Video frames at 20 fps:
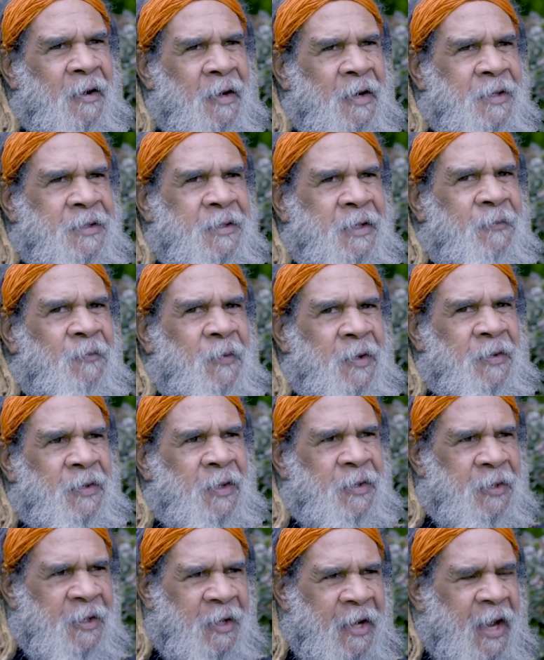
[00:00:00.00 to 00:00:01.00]
I said,
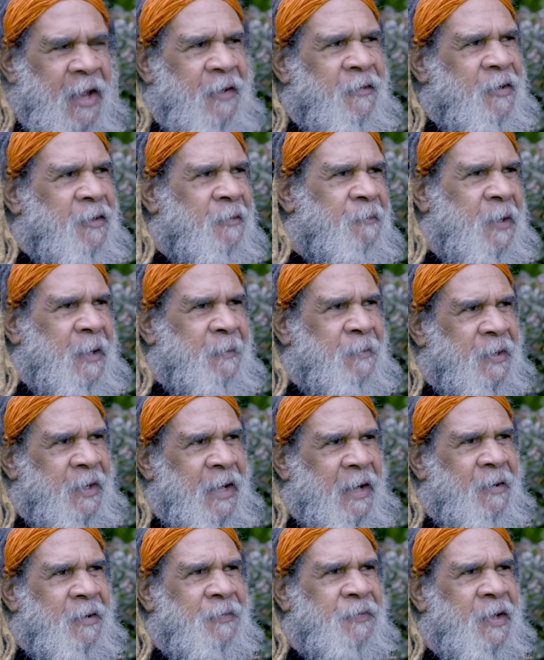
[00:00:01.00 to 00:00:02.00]
there's a gathering of people
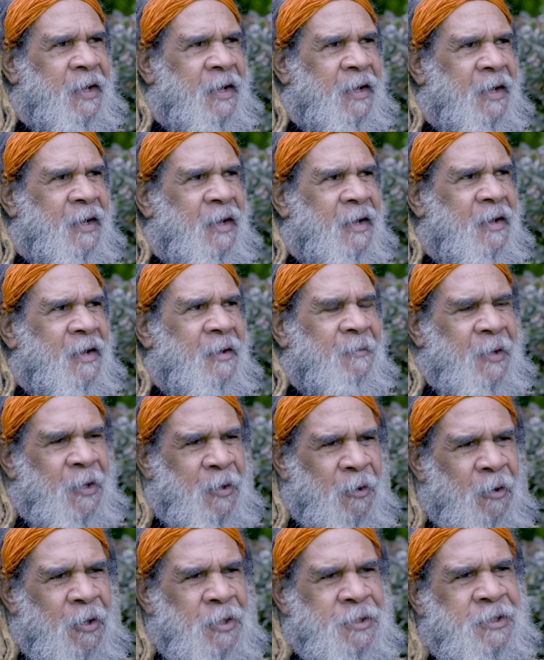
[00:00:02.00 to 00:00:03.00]
now. I think
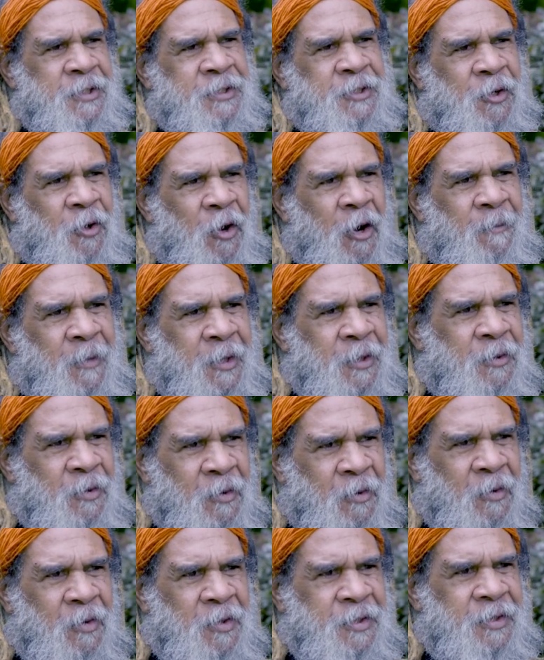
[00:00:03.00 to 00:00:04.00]
because there's a common
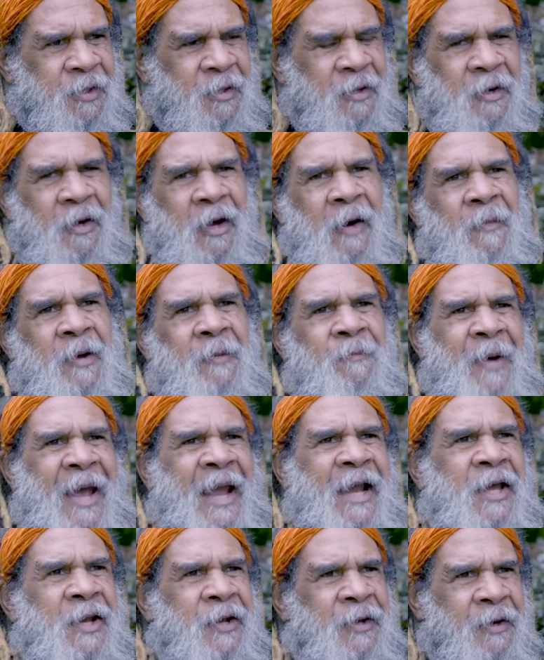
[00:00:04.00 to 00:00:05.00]
cause. I mean,
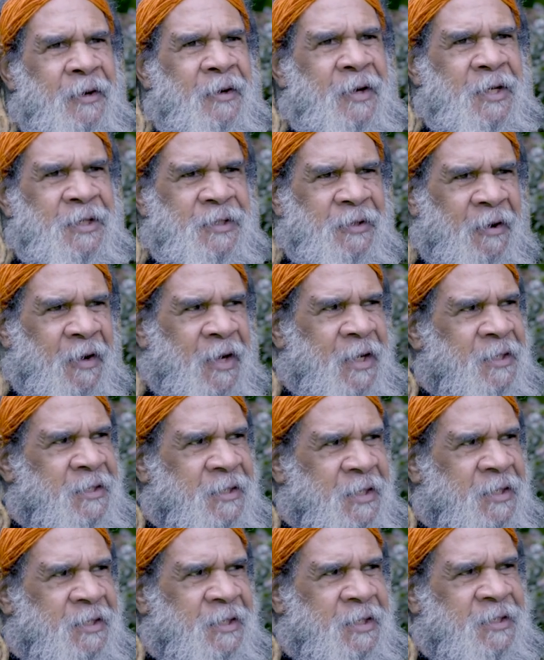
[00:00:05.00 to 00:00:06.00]
back in the early
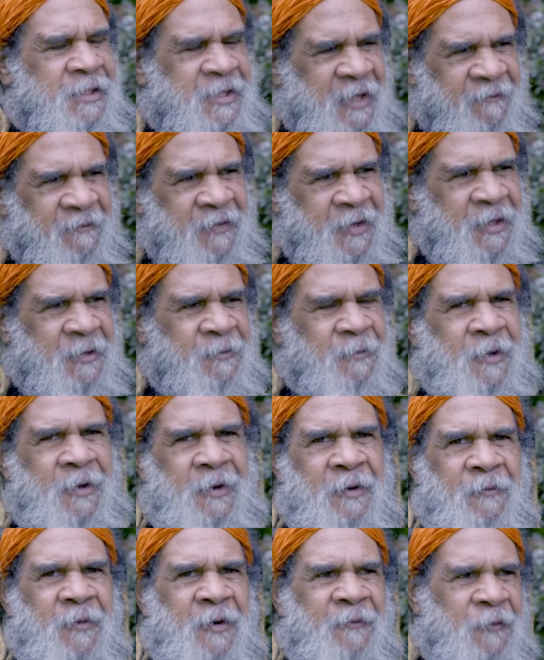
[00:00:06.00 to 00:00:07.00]
1960s, 70s,
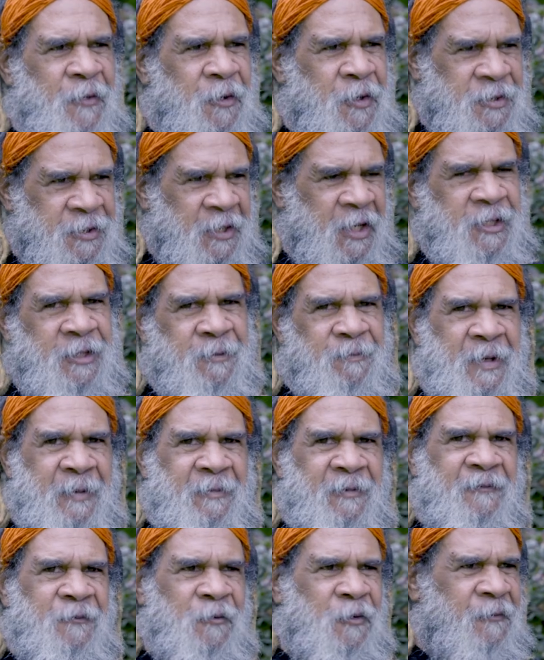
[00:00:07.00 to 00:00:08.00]
where First Nation
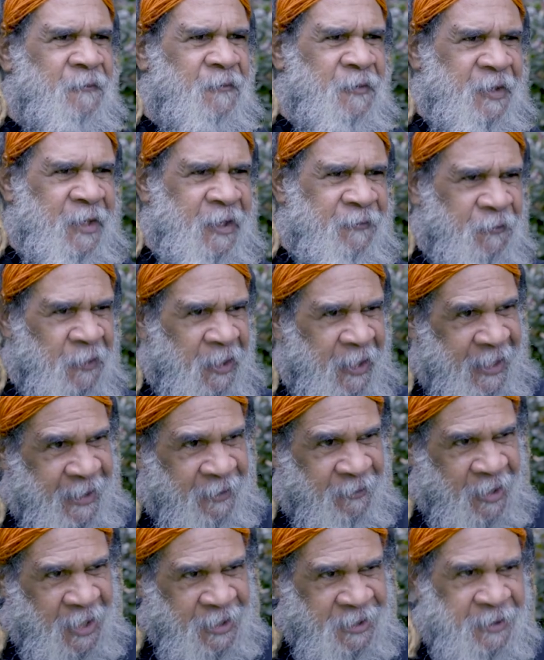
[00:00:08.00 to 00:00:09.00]
people fought for
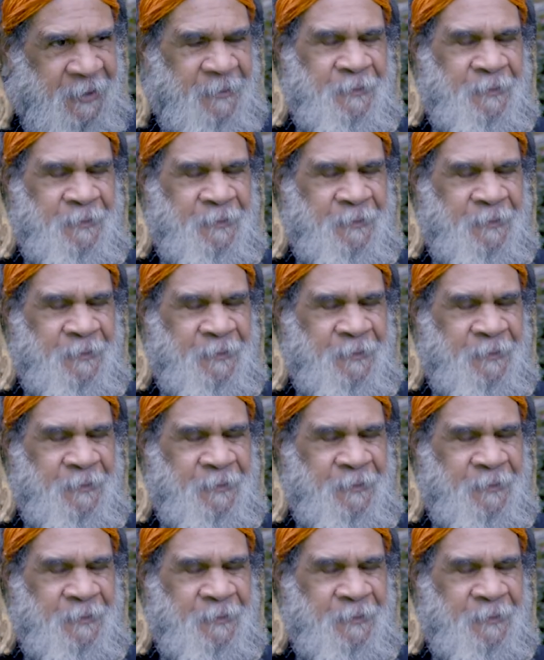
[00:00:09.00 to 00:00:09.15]
land rights,